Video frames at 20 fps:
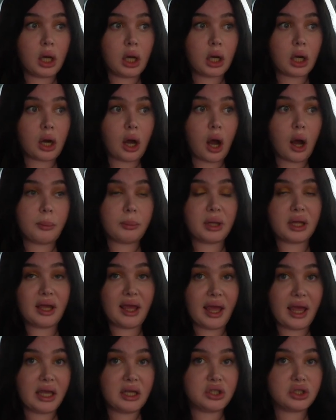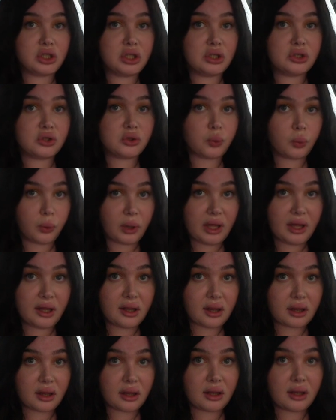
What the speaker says: complications with